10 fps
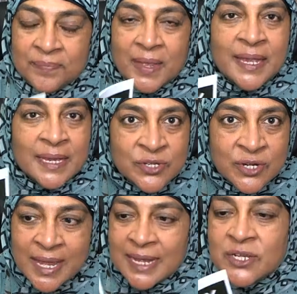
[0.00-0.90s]

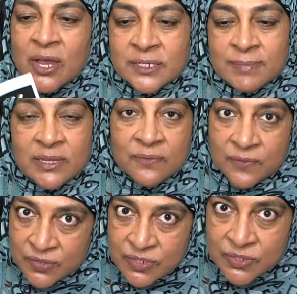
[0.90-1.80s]
Yesterday I talked about the
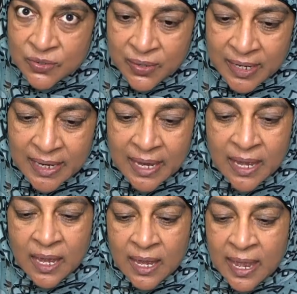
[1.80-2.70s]
first story,
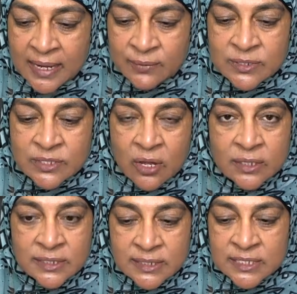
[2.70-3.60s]
and it was
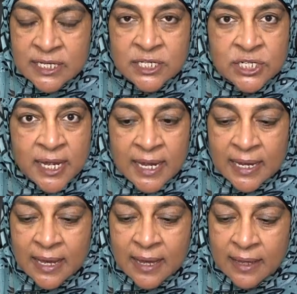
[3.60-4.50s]
called TJ,
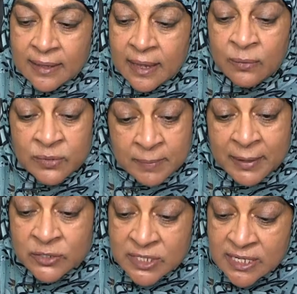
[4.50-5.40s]
and it was
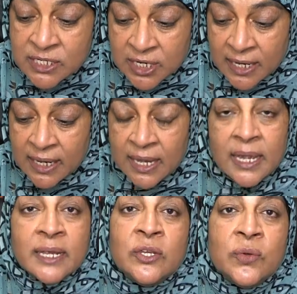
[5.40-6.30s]
about TJ,
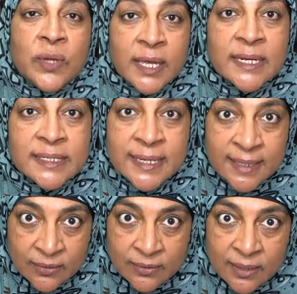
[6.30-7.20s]
New Kid in
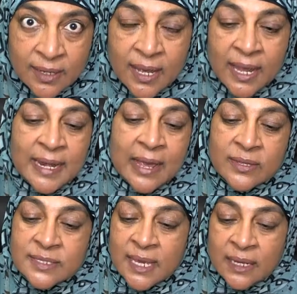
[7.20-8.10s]
Town. Now the
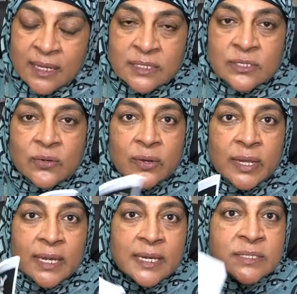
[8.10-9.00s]
second
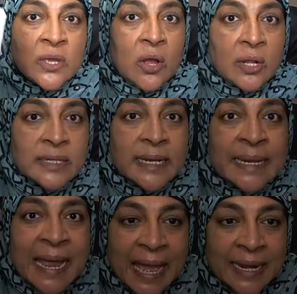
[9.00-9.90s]
story is called
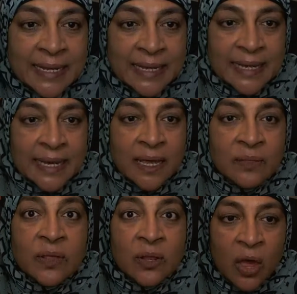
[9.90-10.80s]
Natalie
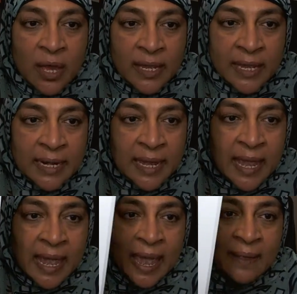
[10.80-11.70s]
the Locket,
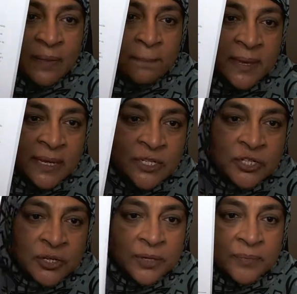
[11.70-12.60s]
and the
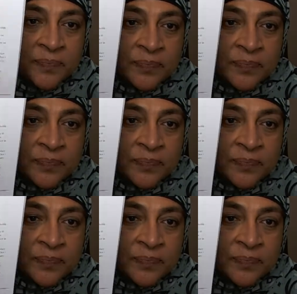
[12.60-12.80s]
picture